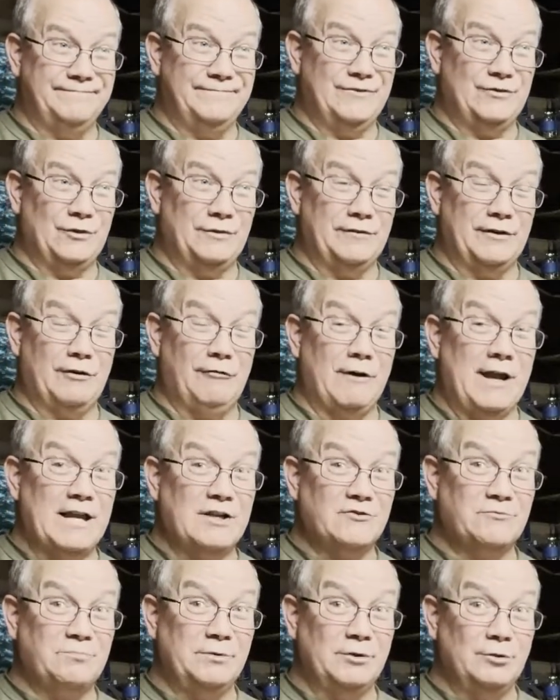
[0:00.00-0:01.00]
sort of a
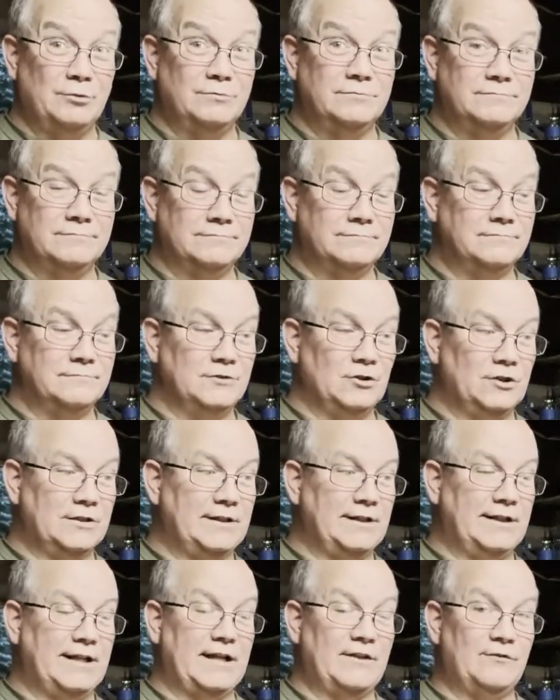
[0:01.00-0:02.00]
grayish blue
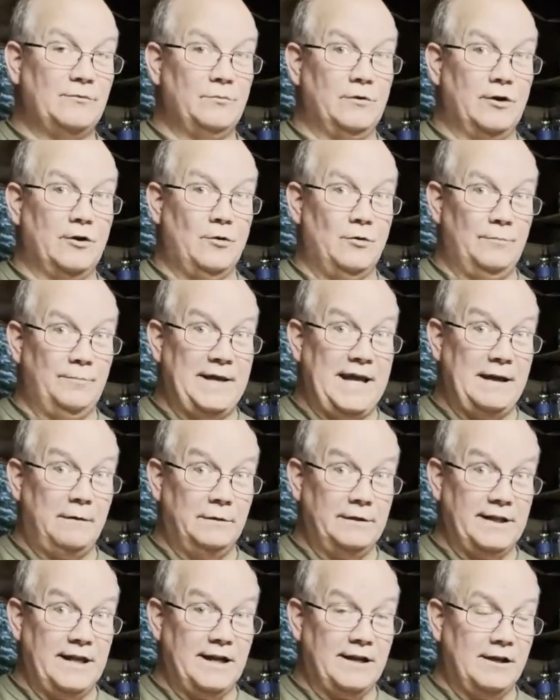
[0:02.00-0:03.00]
look, and that's we're going back
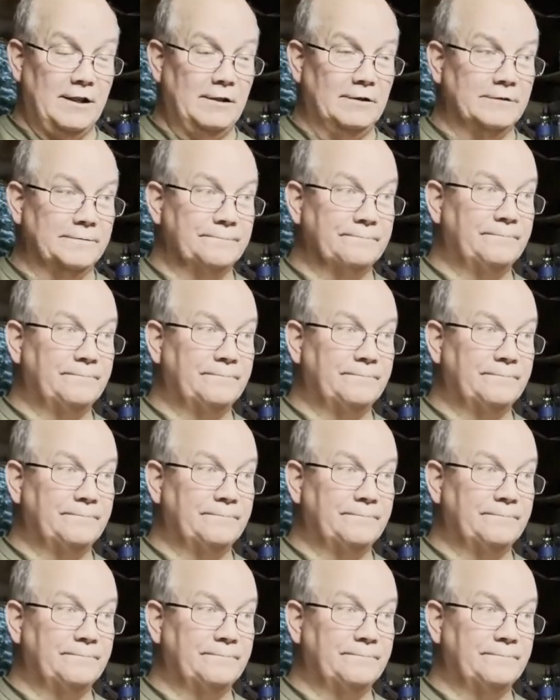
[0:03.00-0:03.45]
with that color.